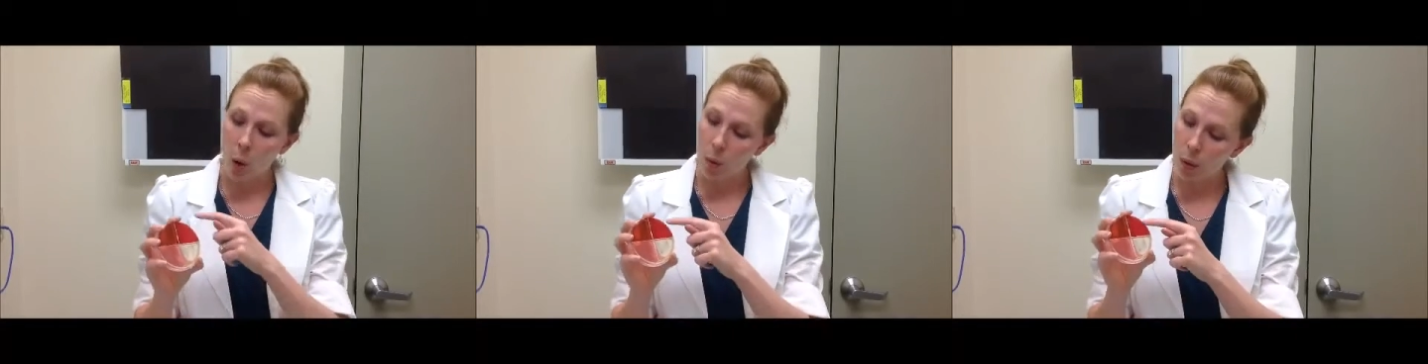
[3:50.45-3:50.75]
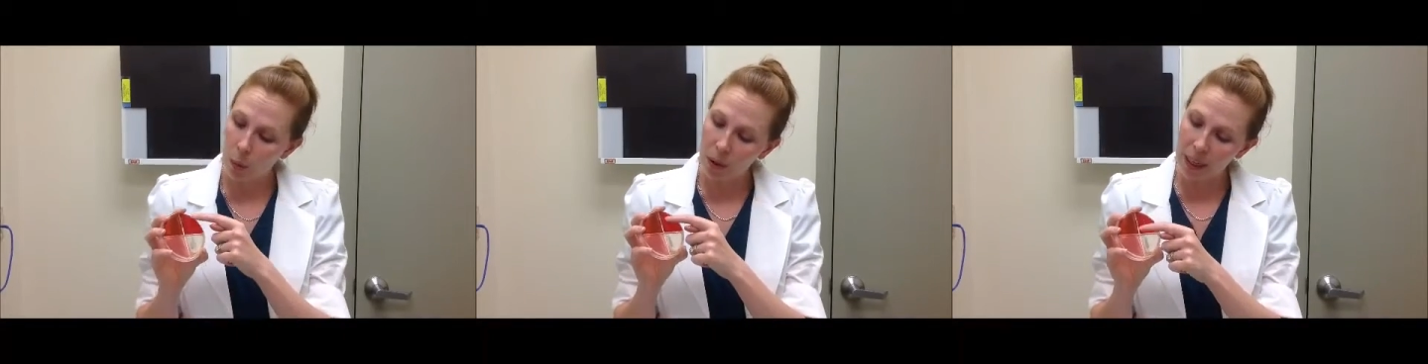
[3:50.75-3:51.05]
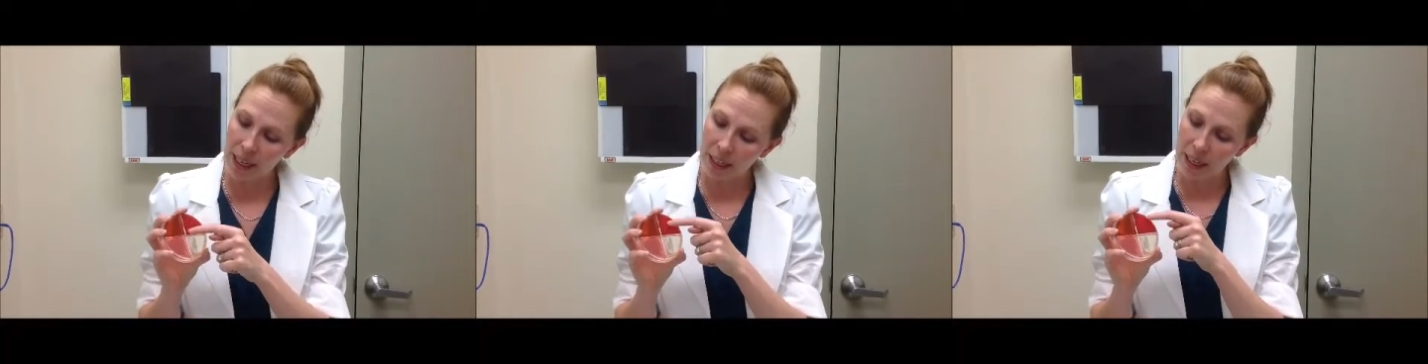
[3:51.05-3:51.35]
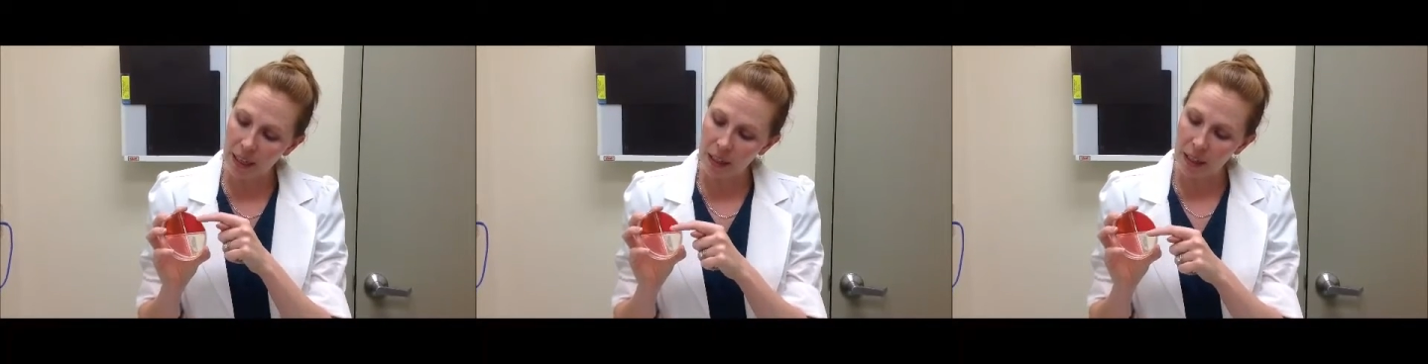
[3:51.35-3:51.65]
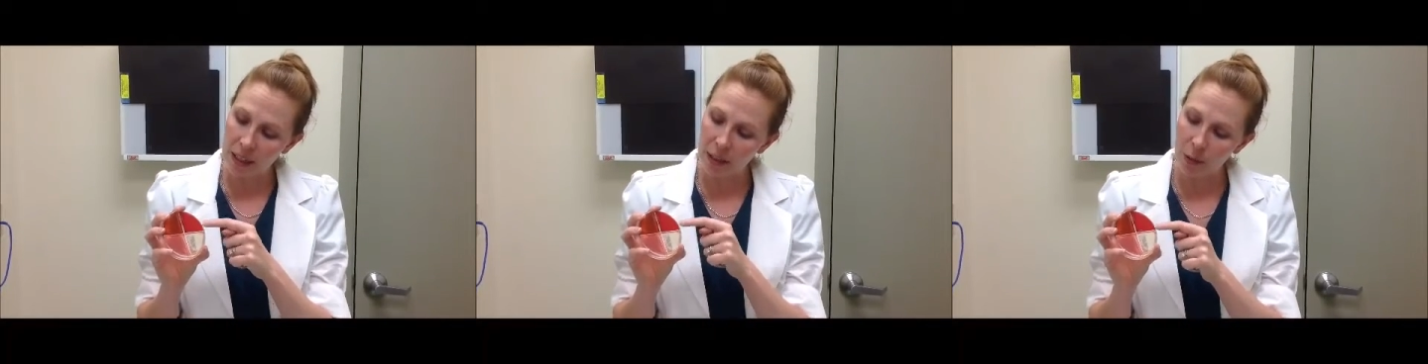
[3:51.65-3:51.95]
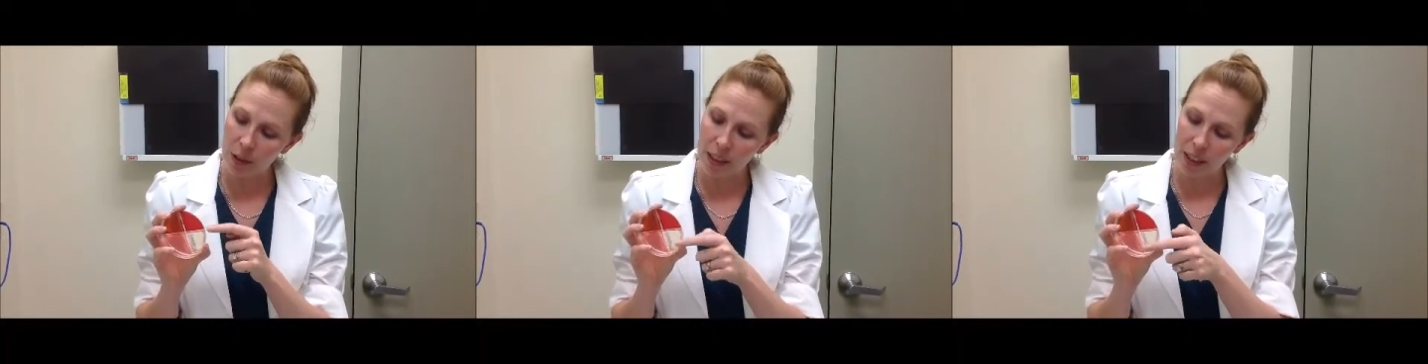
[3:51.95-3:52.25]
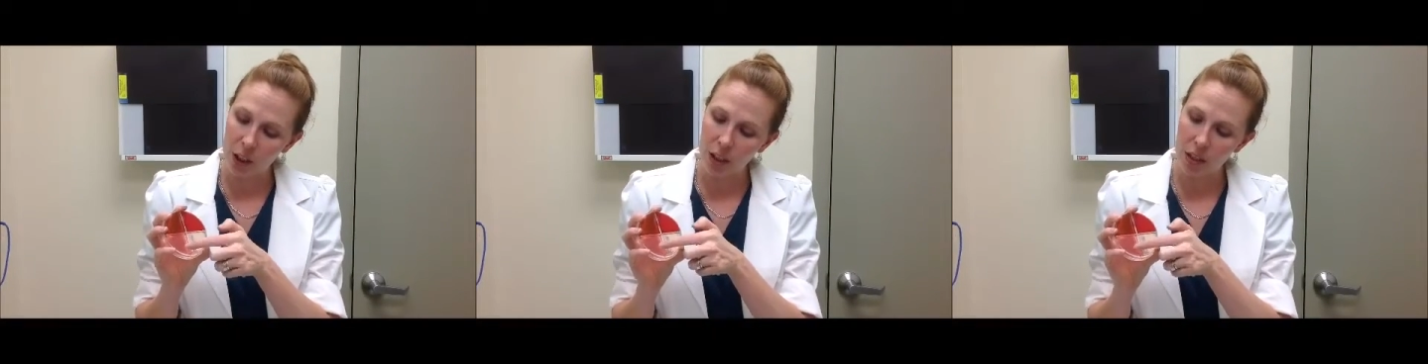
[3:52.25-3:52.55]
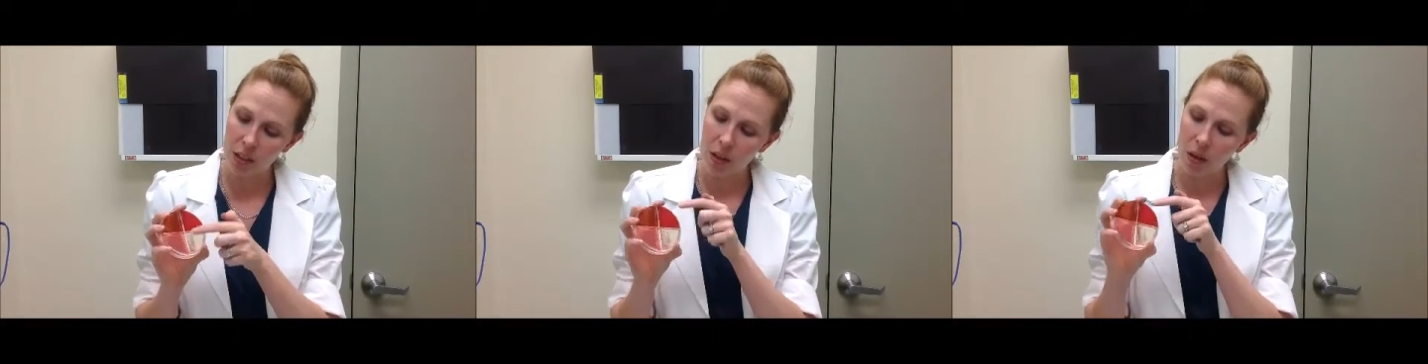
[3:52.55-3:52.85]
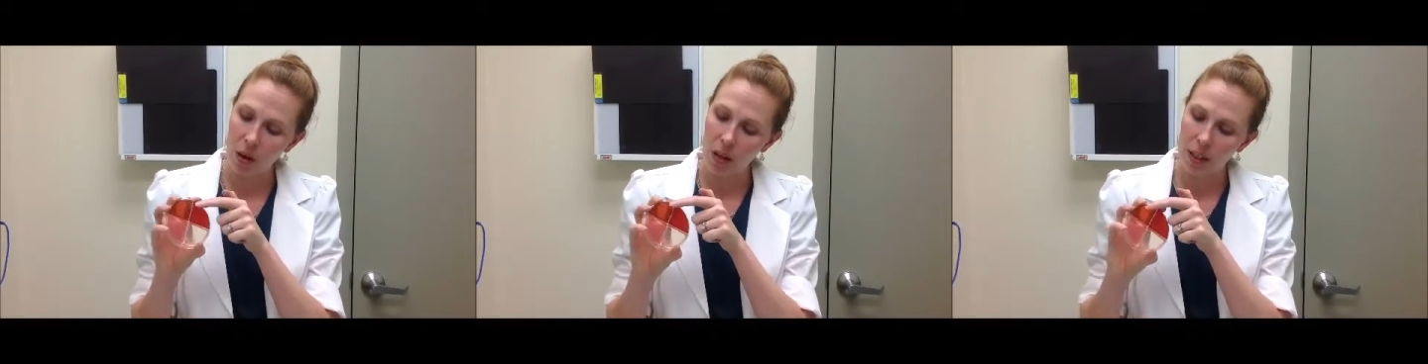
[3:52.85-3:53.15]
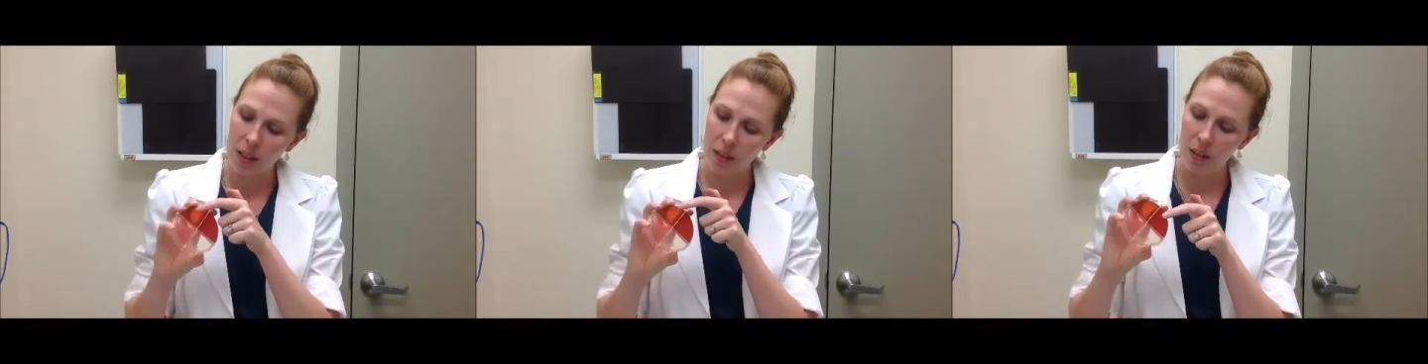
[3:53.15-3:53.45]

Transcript: We will plate it in different sections on